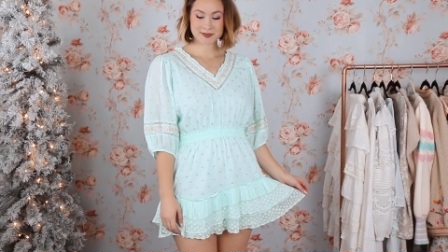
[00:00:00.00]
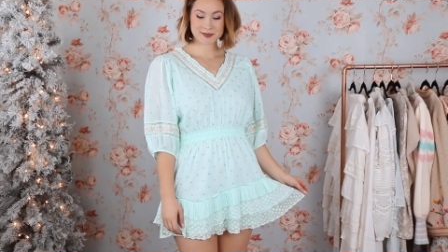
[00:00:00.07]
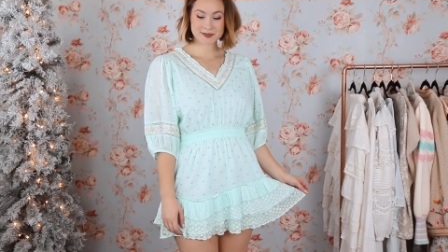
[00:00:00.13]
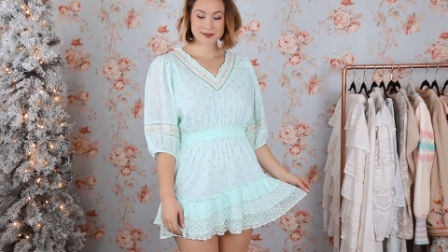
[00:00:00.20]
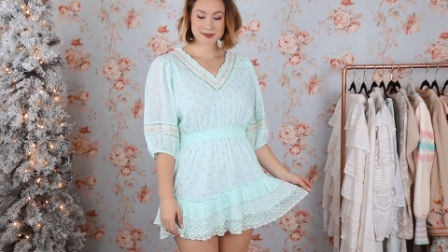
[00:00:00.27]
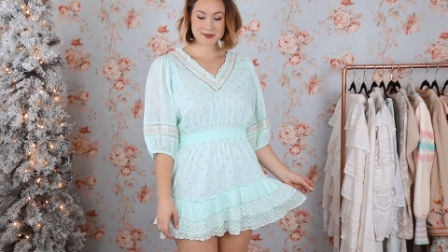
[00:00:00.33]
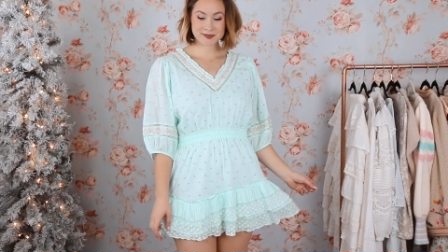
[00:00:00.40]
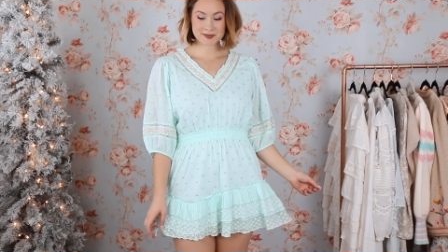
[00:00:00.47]

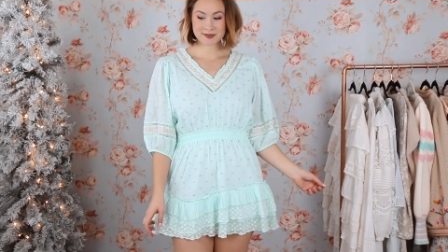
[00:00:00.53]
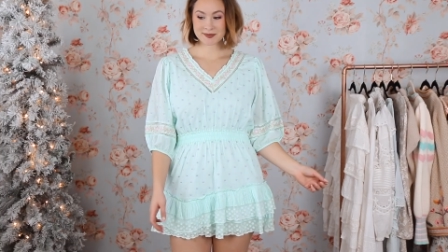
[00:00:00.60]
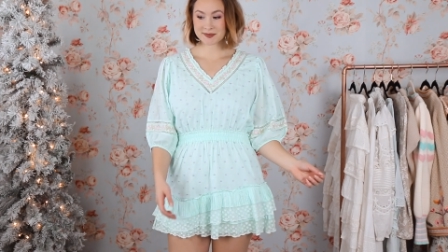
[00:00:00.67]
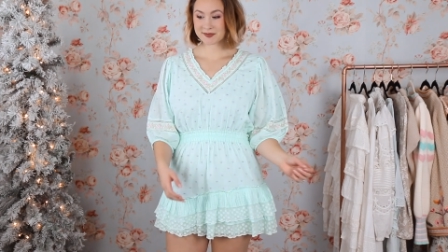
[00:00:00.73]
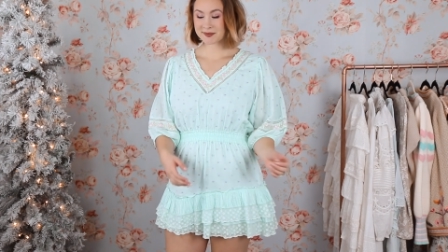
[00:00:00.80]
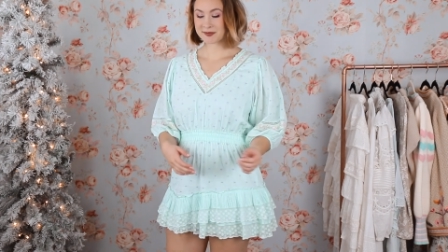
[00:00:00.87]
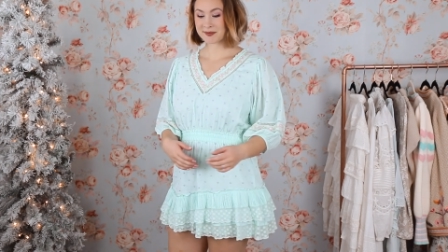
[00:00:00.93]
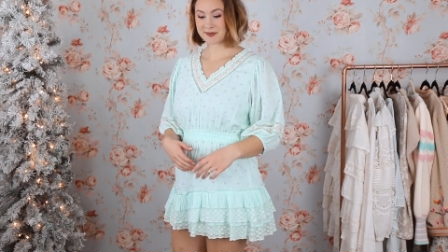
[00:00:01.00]
This is
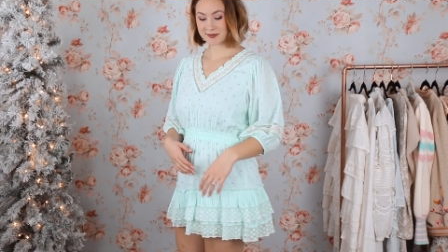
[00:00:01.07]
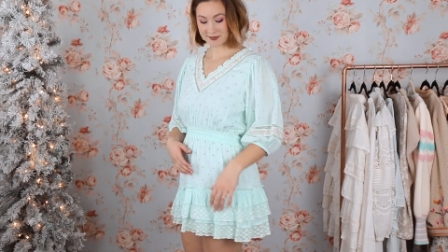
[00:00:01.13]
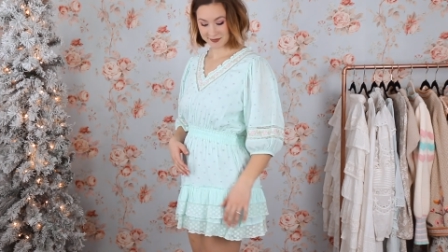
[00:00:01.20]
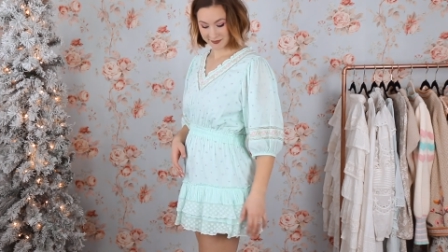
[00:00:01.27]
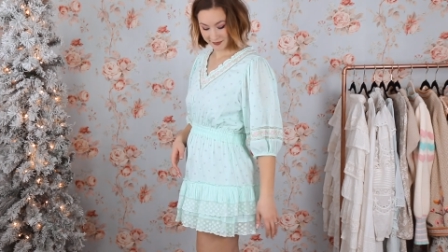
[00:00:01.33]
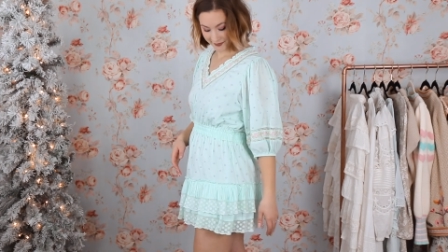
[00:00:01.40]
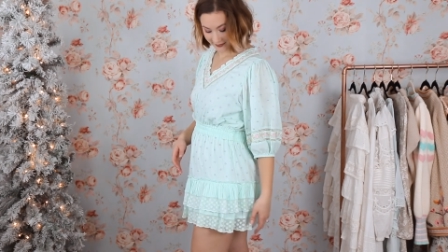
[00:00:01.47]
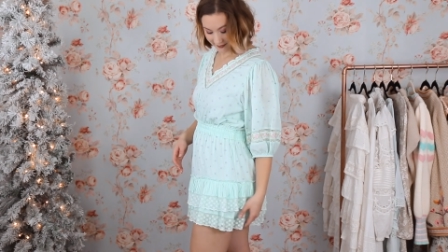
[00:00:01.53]
a
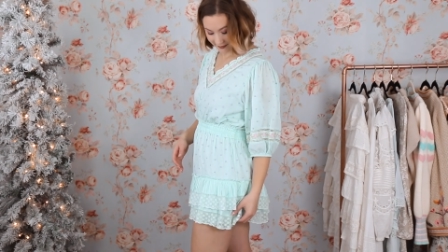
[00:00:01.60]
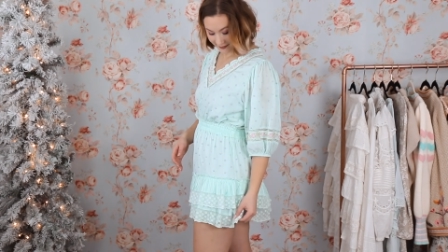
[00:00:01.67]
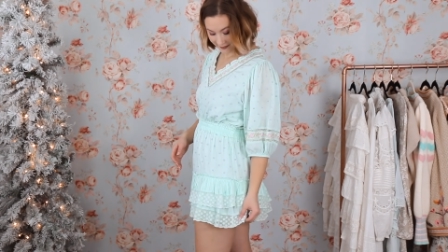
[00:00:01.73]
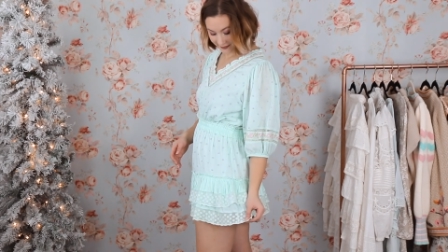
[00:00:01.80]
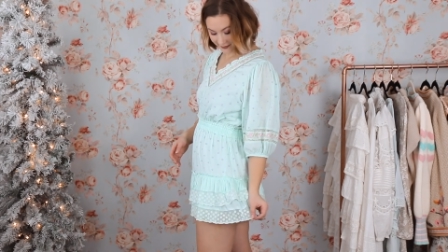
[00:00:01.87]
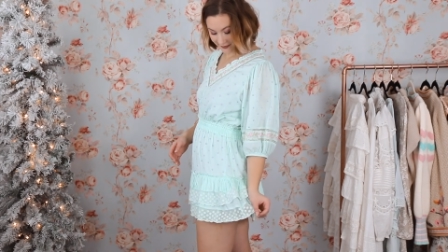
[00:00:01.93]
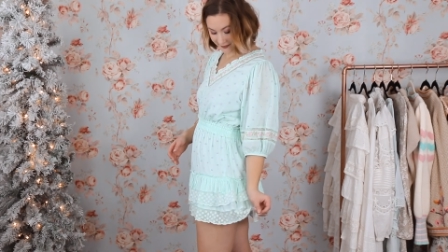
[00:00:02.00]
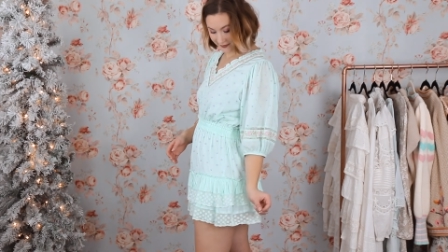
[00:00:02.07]
mini
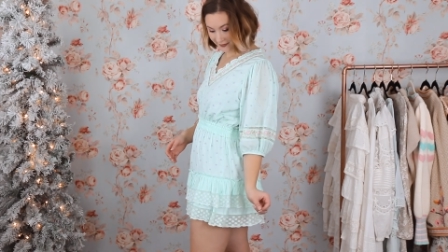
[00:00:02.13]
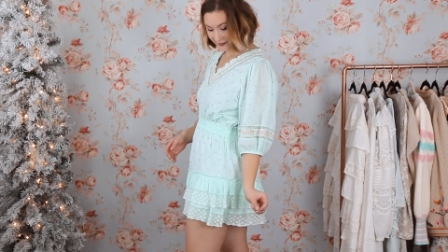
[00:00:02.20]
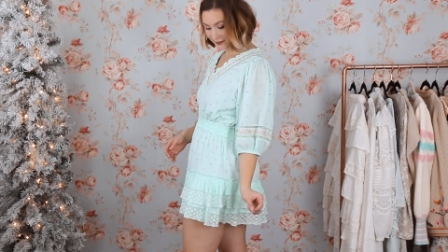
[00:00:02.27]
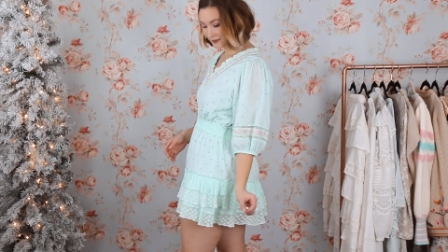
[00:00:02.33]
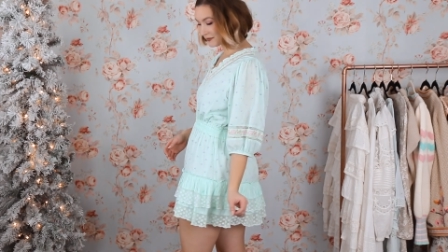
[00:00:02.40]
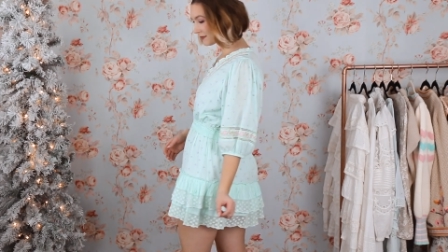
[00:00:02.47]
dress that I ended up